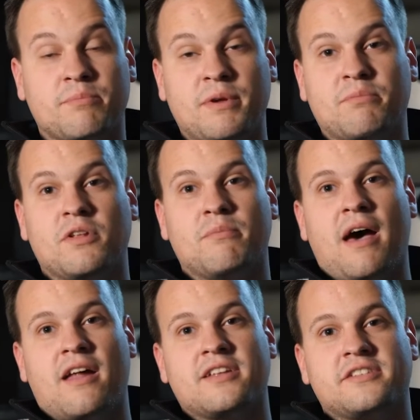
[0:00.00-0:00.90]
to people
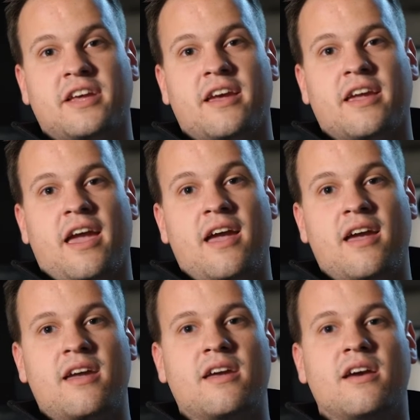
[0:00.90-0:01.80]
about it saying,
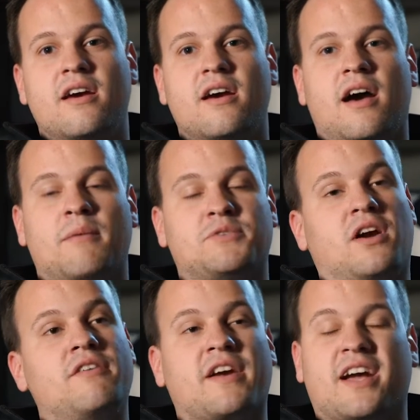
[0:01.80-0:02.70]
hey, I'm
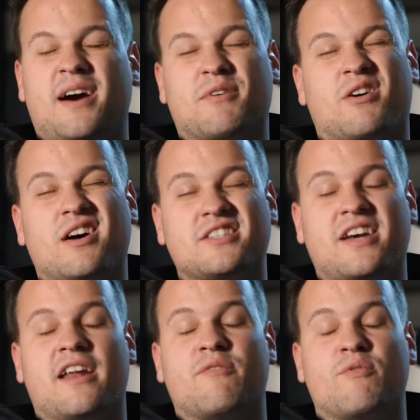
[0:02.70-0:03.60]
sorry if I come across
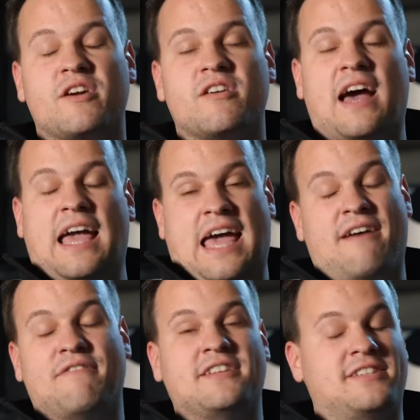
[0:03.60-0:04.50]
kind of weird, I
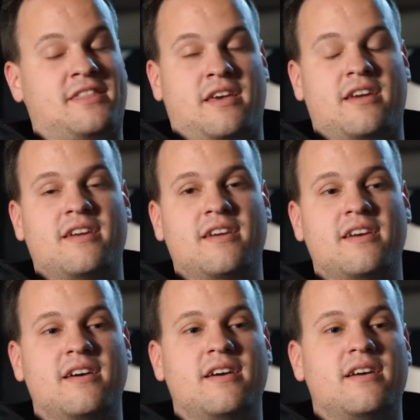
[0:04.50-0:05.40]
have this thing,
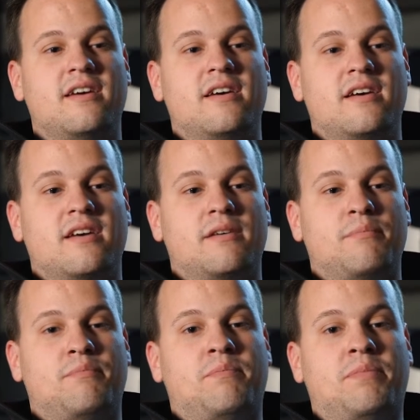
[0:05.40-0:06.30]

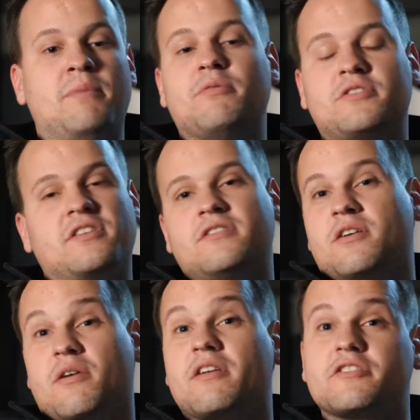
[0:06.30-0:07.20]
people still
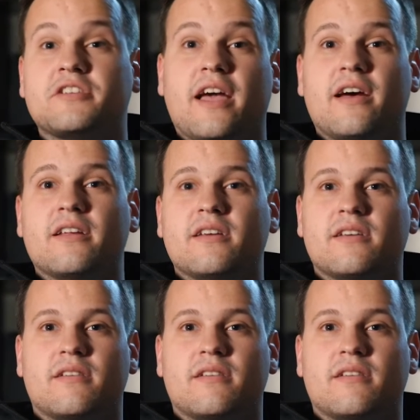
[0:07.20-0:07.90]
don't understand.